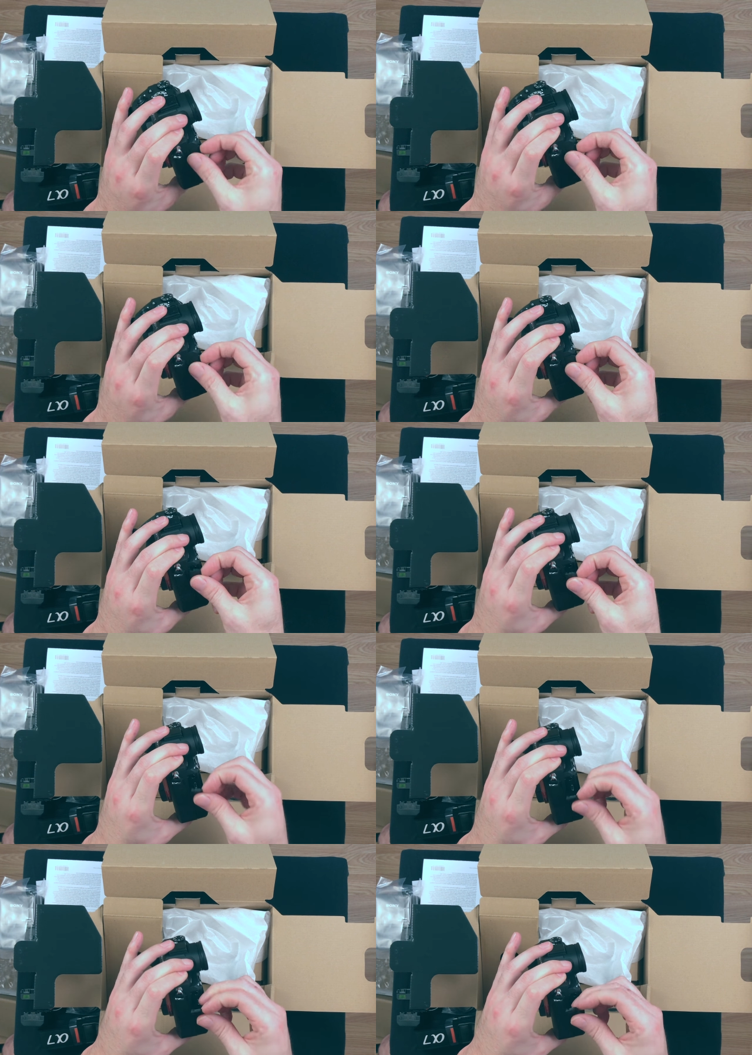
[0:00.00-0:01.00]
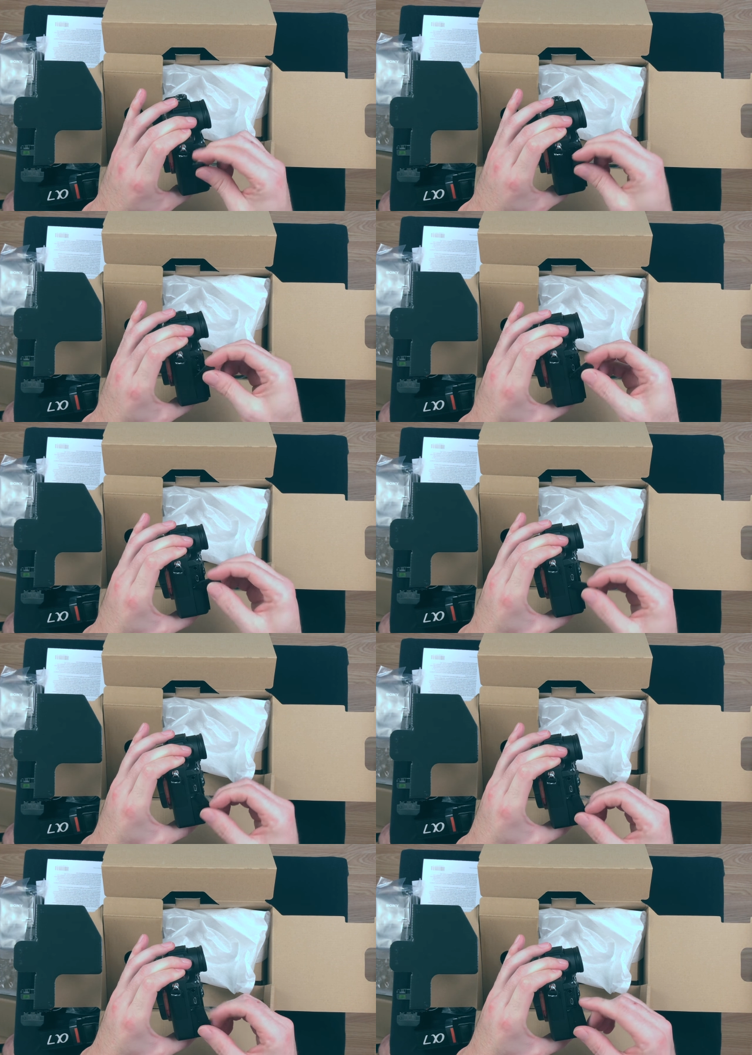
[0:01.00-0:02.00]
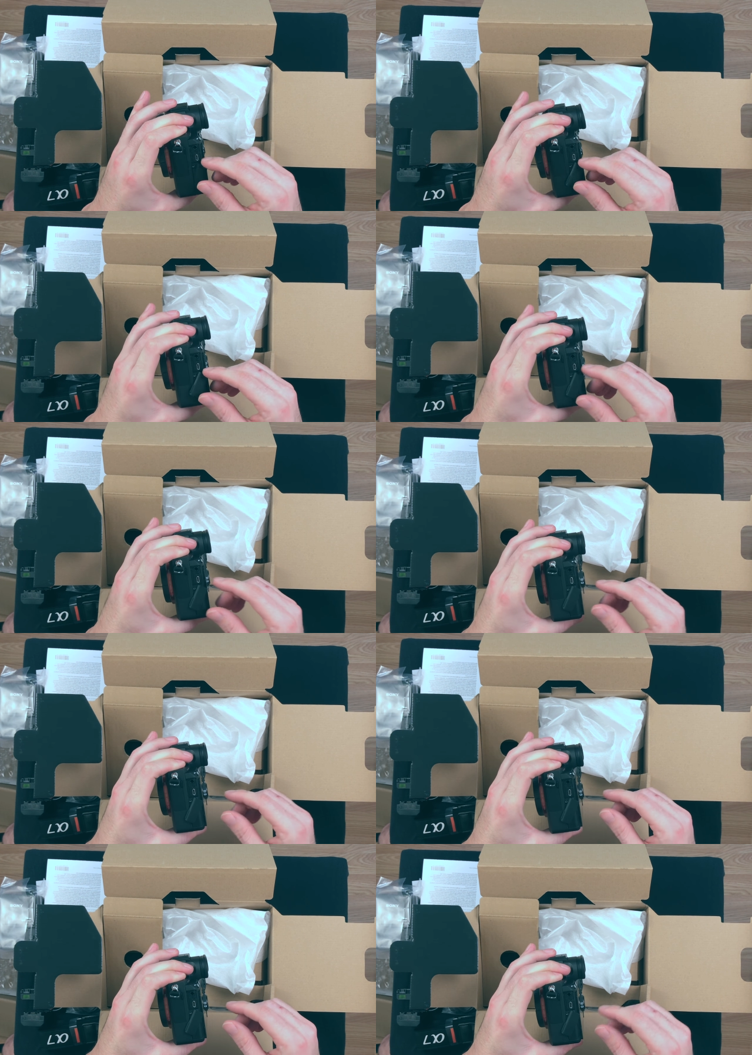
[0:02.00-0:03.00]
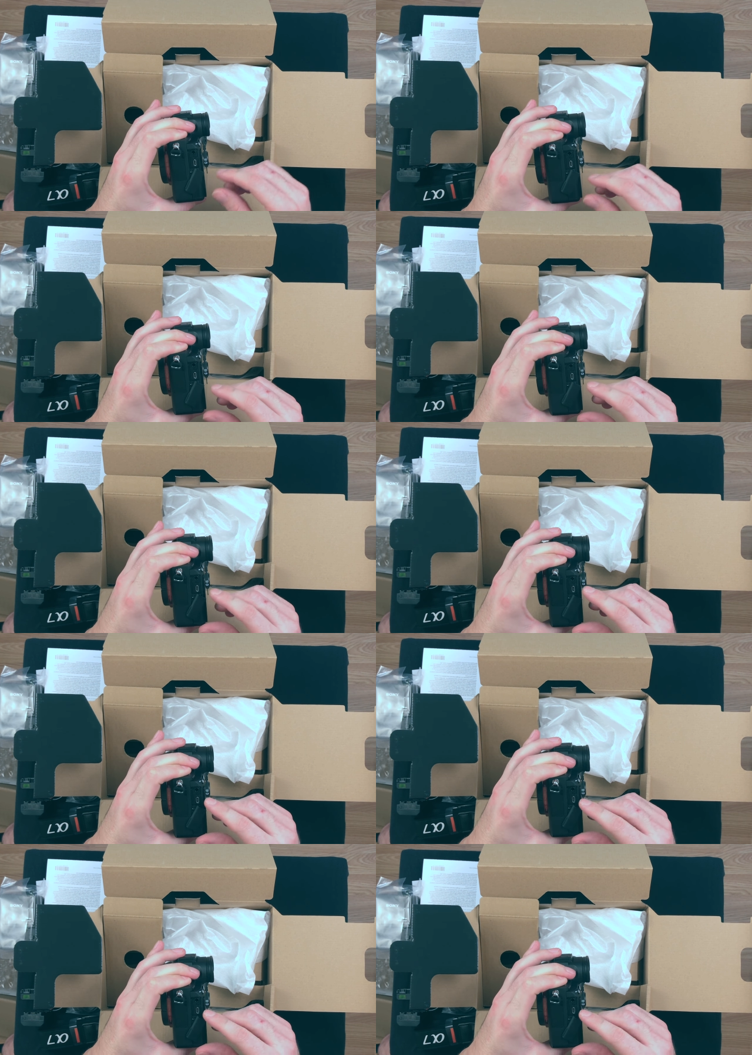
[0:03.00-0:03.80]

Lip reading: (no speaker visible)